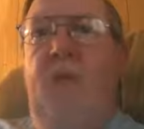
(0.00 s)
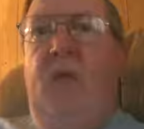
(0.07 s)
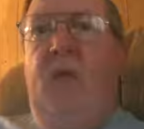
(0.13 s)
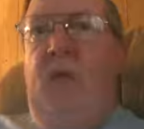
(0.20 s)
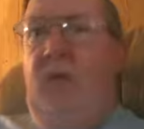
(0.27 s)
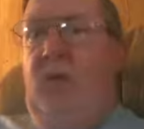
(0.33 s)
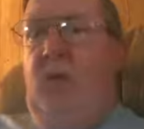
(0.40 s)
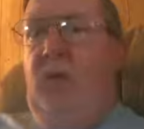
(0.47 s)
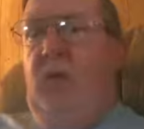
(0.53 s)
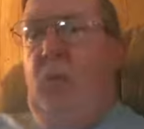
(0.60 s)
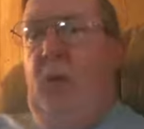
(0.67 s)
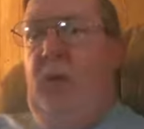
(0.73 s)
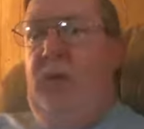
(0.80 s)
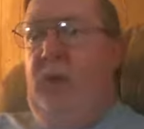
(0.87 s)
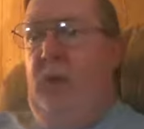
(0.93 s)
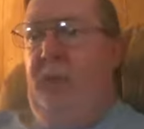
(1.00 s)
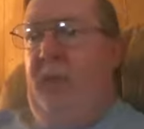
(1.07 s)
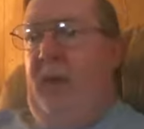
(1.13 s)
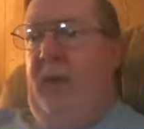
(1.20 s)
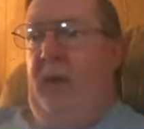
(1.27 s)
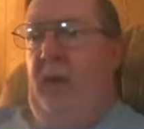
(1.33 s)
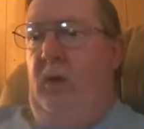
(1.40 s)
Because that's what it should
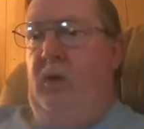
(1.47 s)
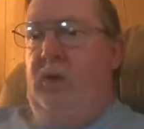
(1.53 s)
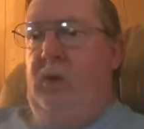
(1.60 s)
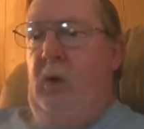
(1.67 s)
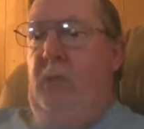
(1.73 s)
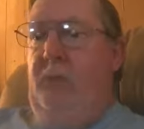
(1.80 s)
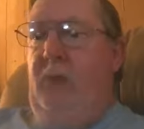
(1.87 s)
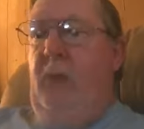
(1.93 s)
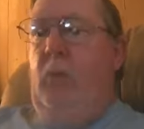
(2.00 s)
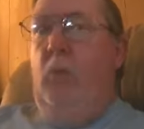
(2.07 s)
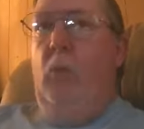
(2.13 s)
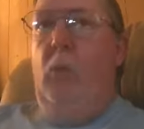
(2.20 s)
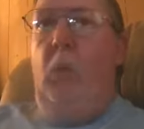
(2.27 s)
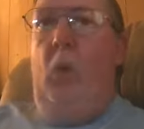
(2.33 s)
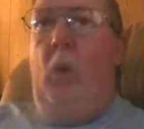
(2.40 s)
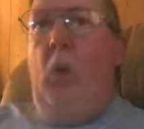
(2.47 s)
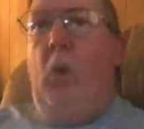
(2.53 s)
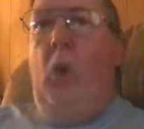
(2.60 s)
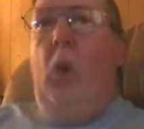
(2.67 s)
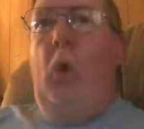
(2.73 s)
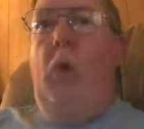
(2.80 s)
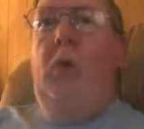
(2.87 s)
be. You should be
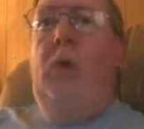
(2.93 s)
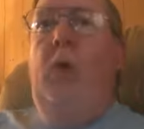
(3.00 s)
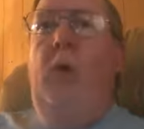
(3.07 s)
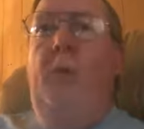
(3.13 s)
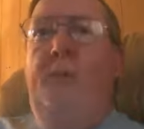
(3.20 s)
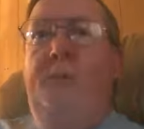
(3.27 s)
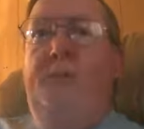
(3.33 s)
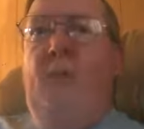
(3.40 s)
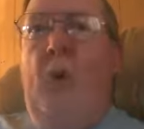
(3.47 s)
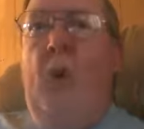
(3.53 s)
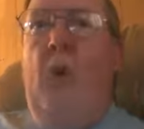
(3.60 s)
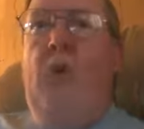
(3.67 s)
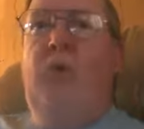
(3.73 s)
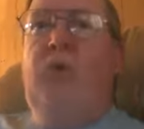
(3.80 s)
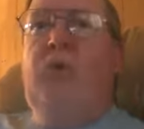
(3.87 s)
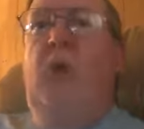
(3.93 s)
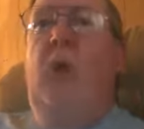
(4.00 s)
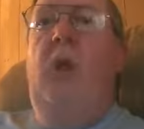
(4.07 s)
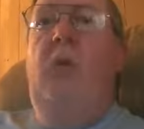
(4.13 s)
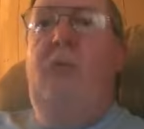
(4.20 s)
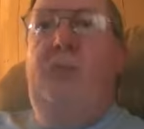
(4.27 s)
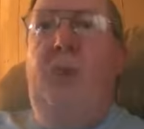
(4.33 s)
warned first
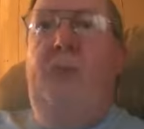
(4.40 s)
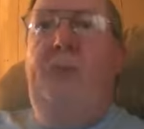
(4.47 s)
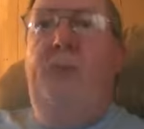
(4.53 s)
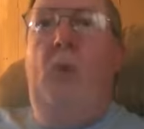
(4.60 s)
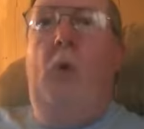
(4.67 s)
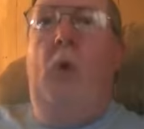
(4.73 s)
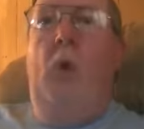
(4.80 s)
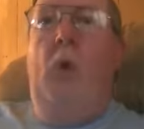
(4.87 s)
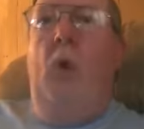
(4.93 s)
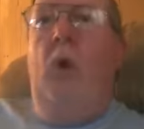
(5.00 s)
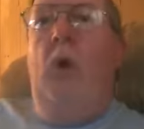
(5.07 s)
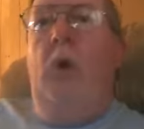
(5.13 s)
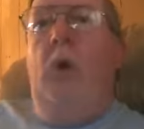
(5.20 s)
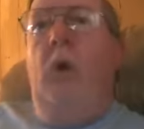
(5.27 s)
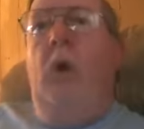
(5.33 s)
before